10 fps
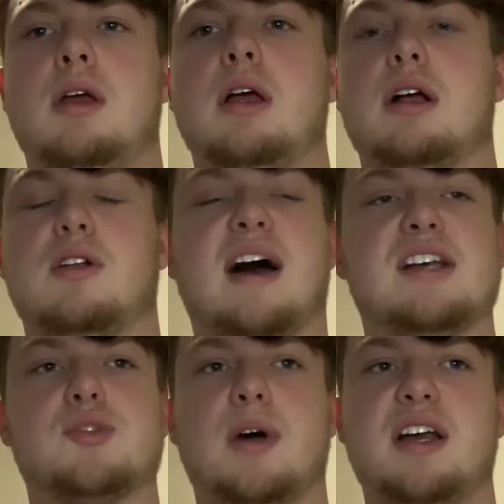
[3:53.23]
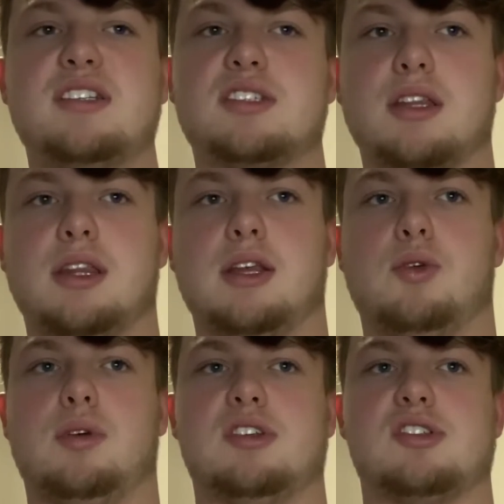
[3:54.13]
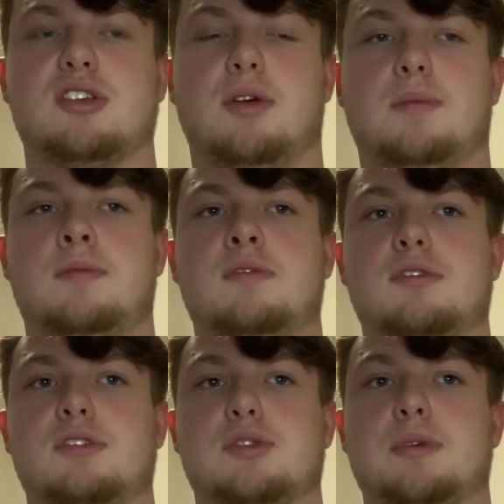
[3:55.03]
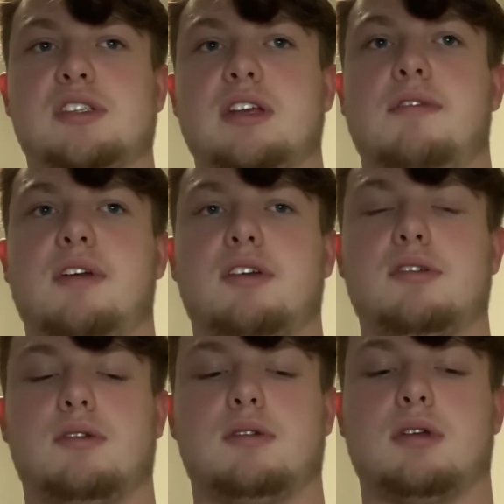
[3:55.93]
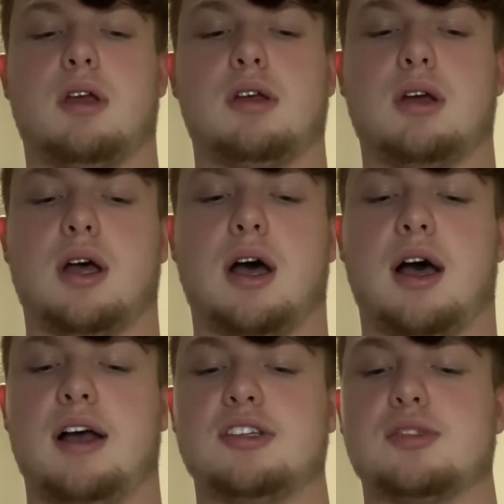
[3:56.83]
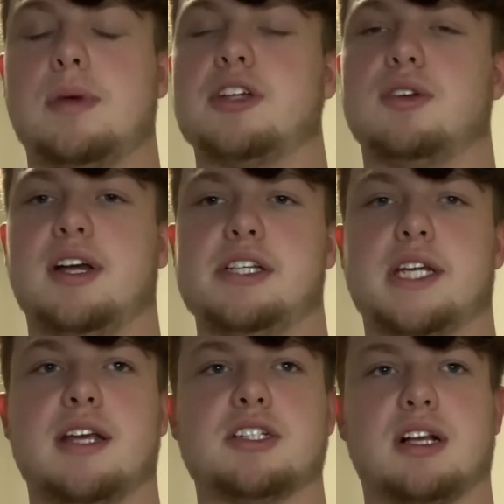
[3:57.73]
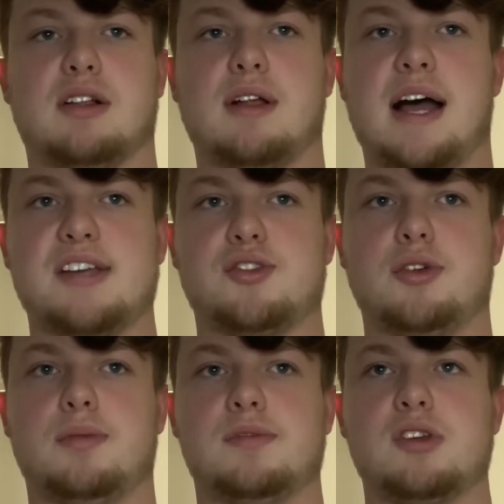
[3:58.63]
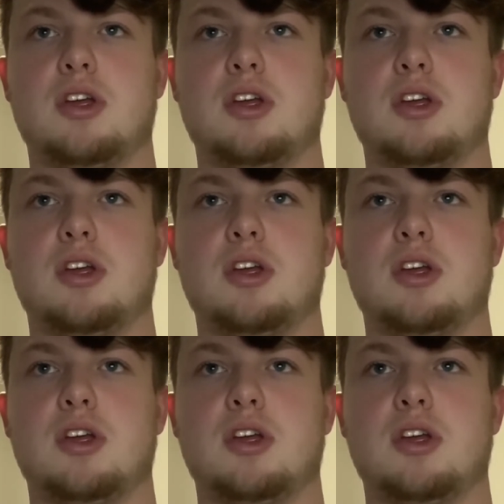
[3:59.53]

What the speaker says: Class-wise, there was some specific special education classrooms